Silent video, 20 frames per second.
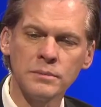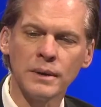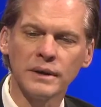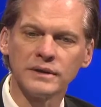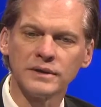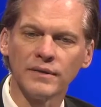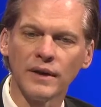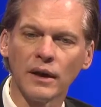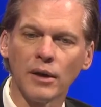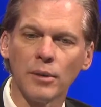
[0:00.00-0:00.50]
about
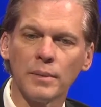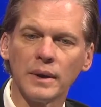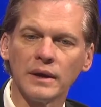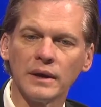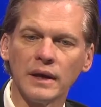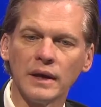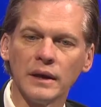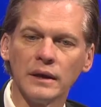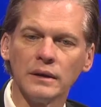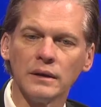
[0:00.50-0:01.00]
development,
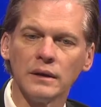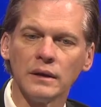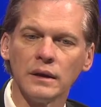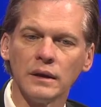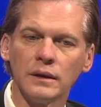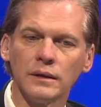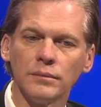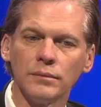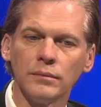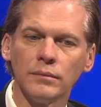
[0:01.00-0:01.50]
in,
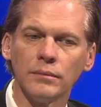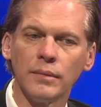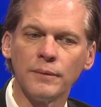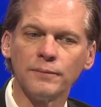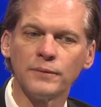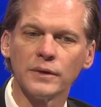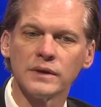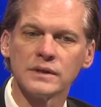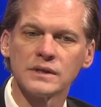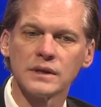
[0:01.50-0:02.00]
in
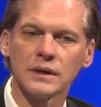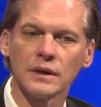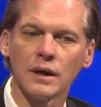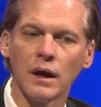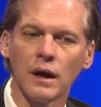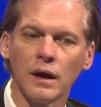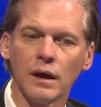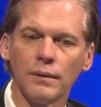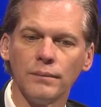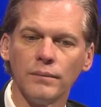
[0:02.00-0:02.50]
Memphis,
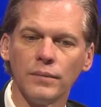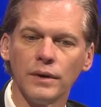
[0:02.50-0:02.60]
uh,